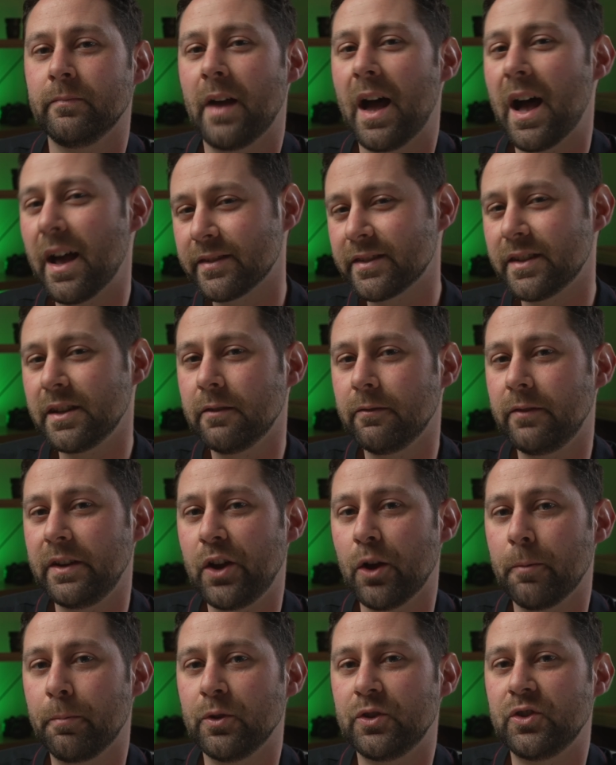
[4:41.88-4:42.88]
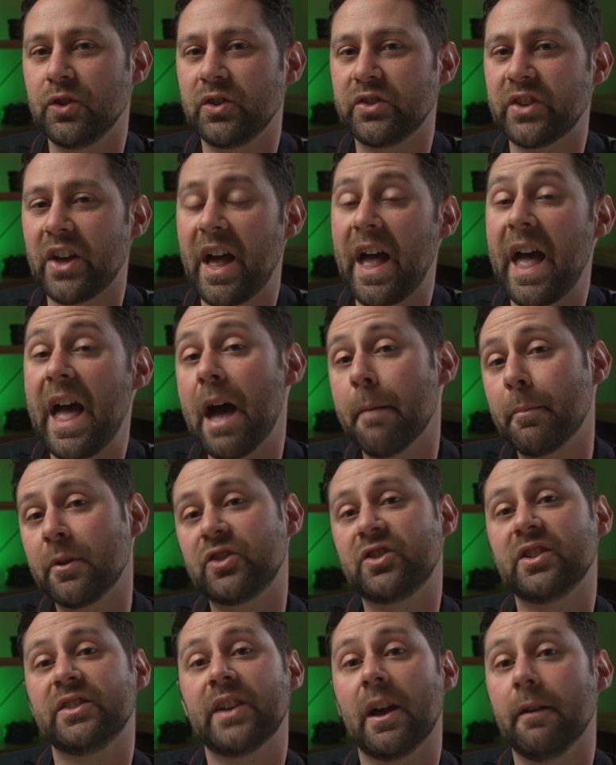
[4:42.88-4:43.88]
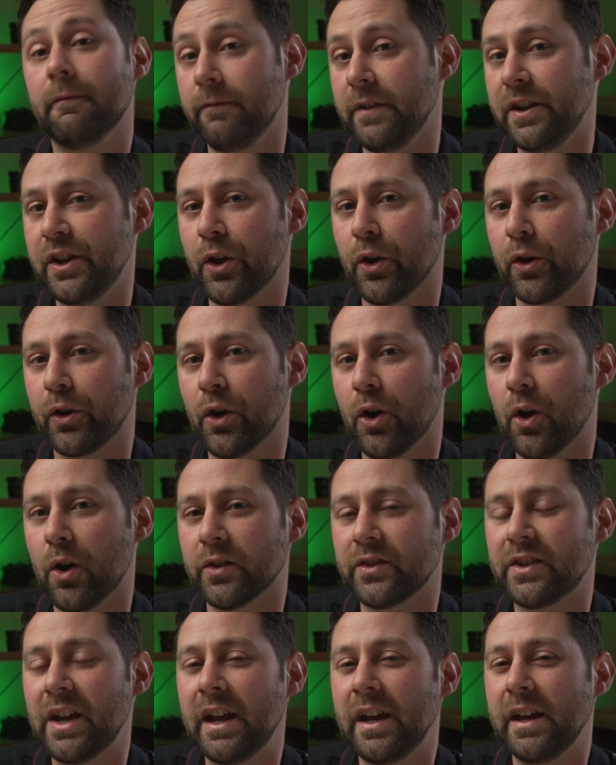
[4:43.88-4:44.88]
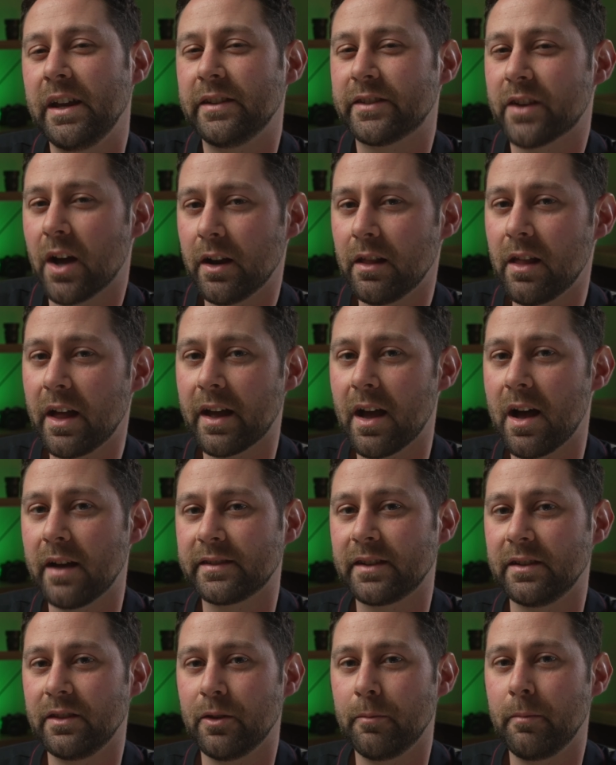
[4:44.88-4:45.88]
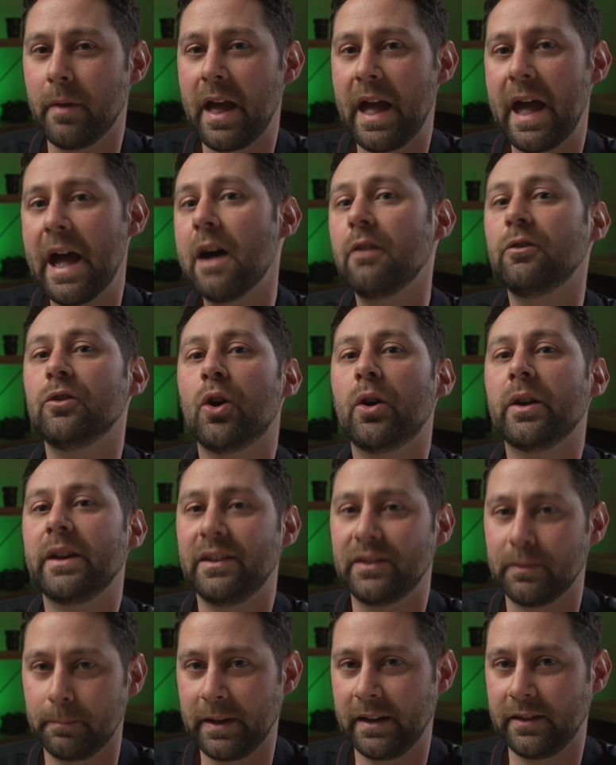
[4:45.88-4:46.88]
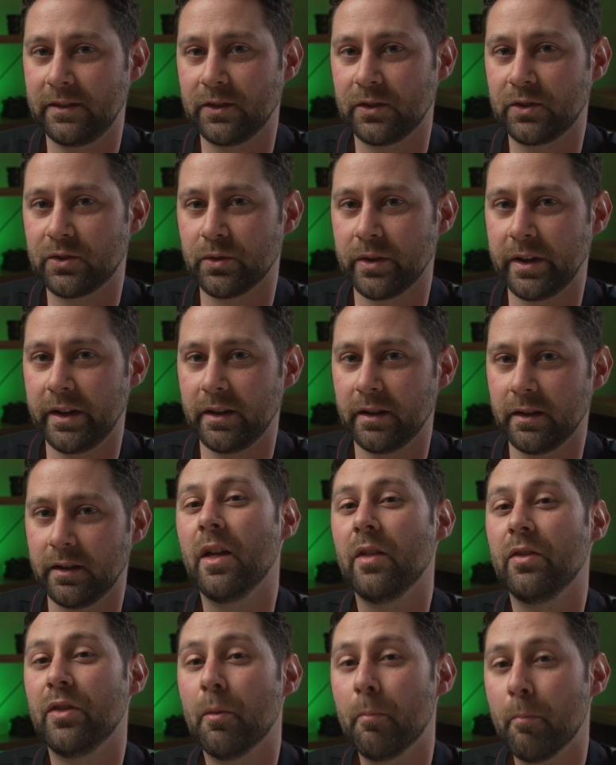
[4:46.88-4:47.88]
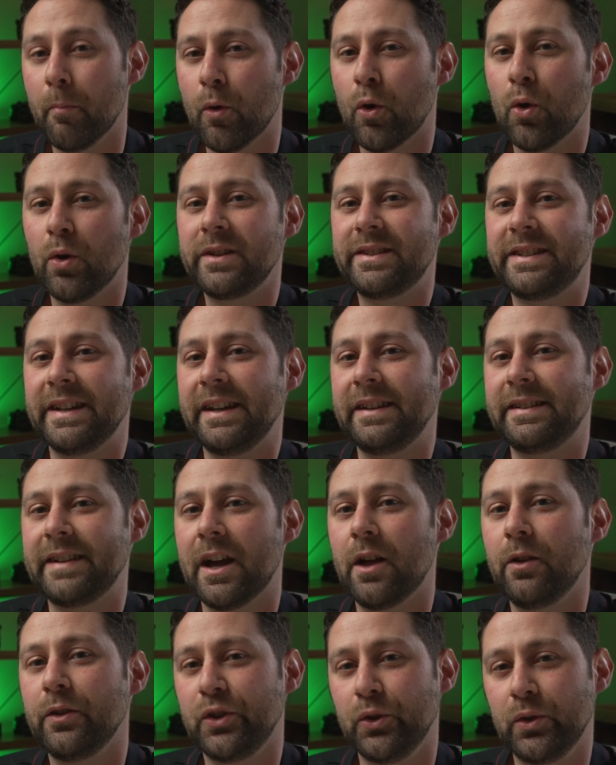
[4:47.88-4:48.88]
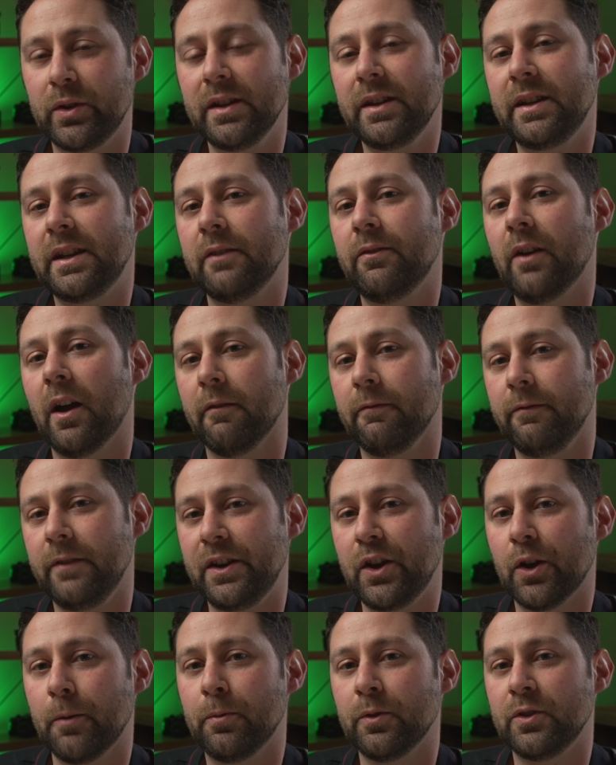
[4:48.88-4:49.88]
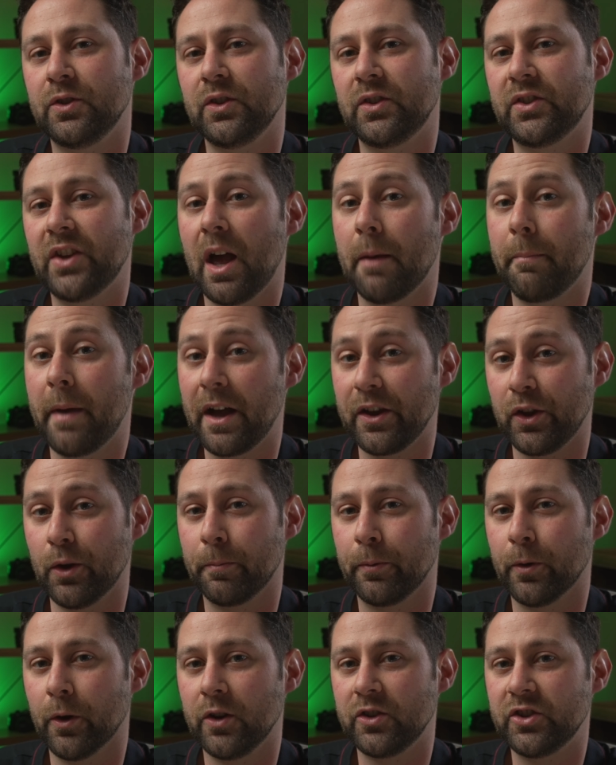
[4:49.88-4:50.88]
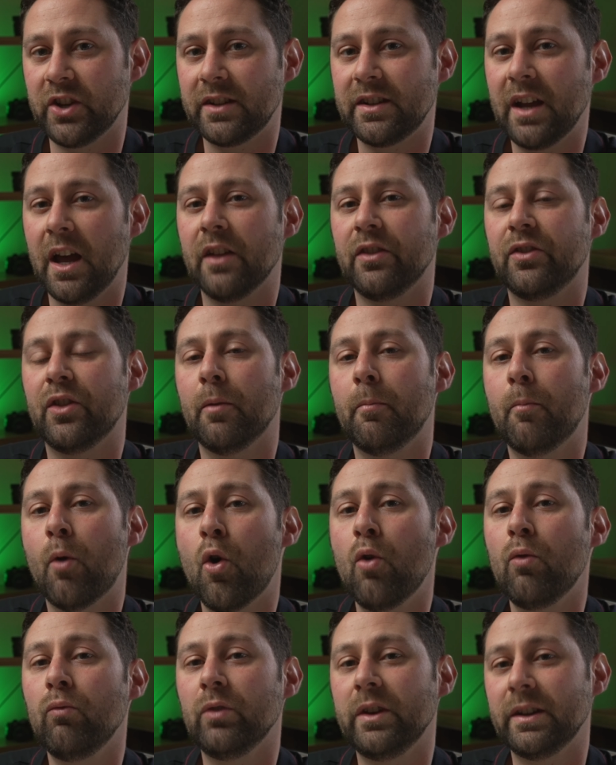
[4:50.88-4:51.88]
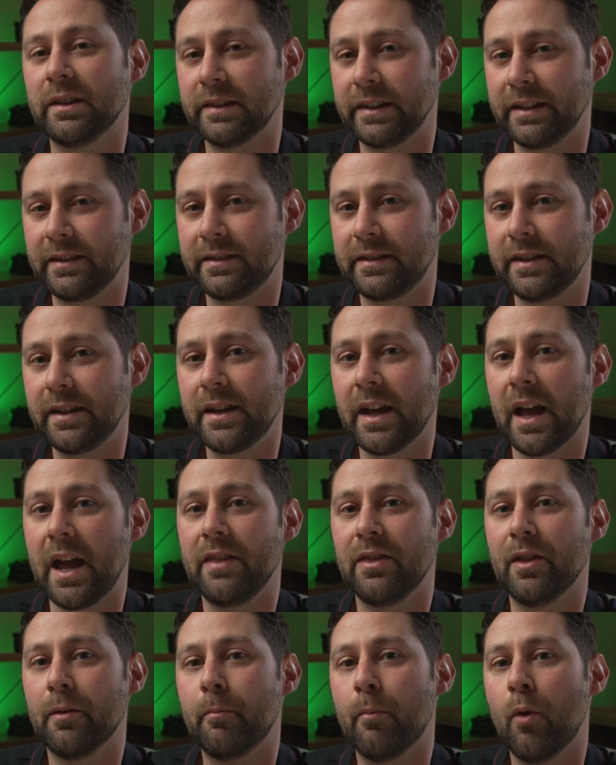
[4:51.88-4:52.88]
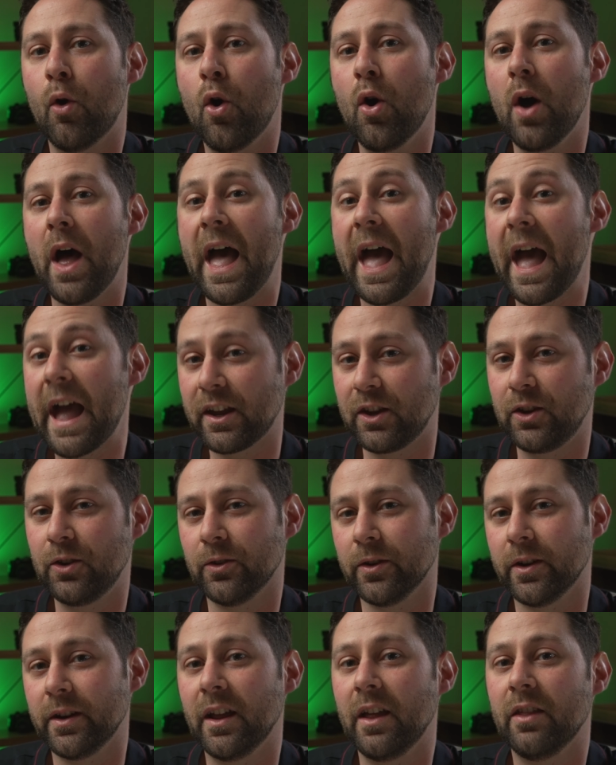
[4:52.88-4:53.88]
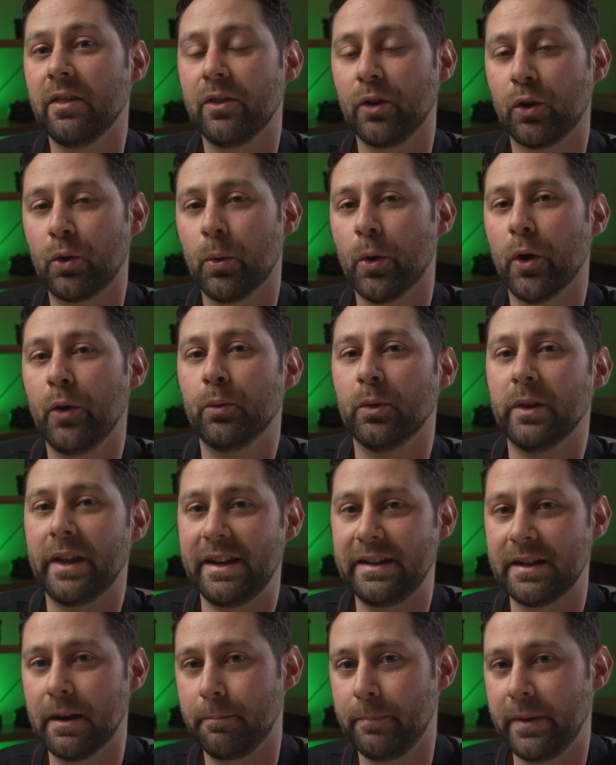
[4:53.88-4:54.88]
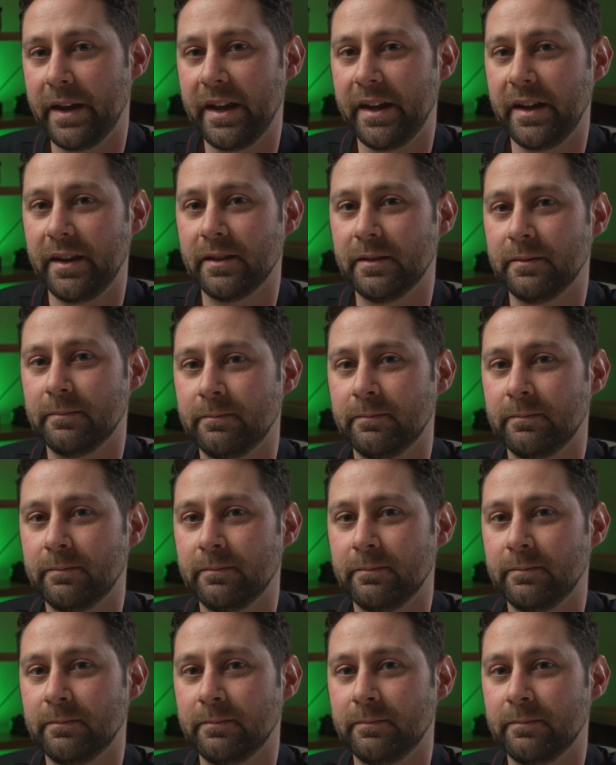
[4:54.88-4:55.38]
Asking a video producer how much does a video cost is kind of like asking them how long is a piece of string. The more detail you can give a video producer about your project, the more realistic and the more accurate the quote will end up being.